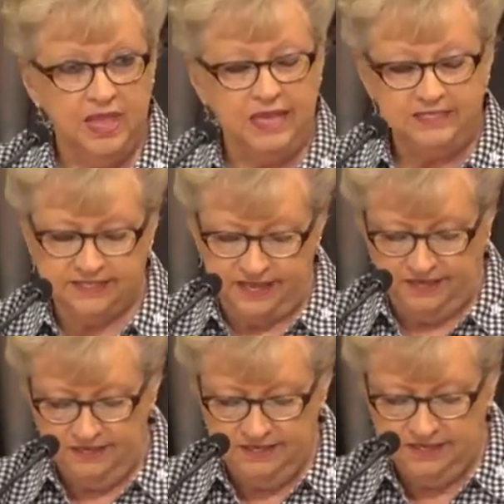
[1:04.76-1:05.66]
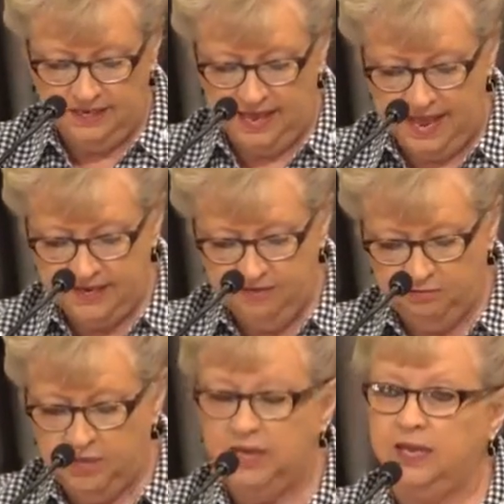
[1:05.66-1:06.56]
He settled in the land
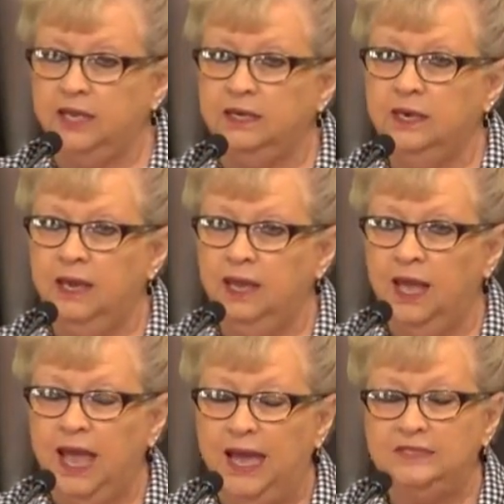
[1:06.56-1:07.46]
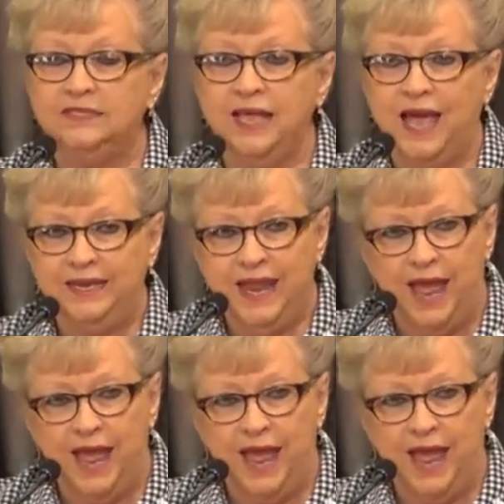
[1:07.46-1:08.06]
of Midian and sat